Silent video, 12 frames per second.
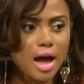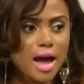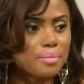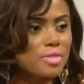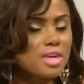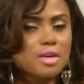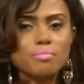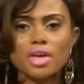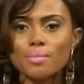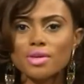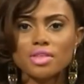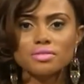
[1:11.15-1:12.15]
I'm thinking
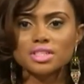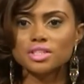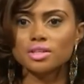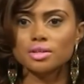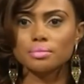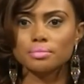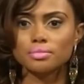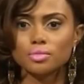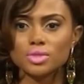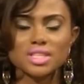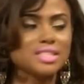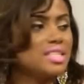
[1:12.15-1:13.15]
maybe they've done a
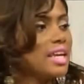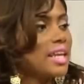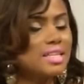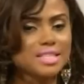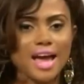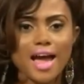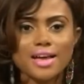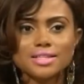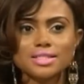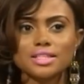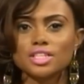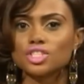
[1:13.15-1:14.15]
DNA
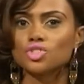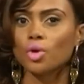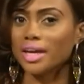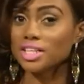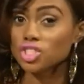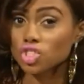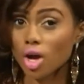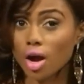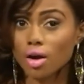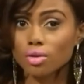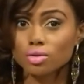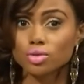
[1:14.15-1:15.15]
test and it's not his
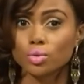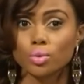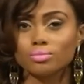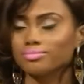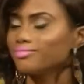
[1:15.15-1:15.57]
child.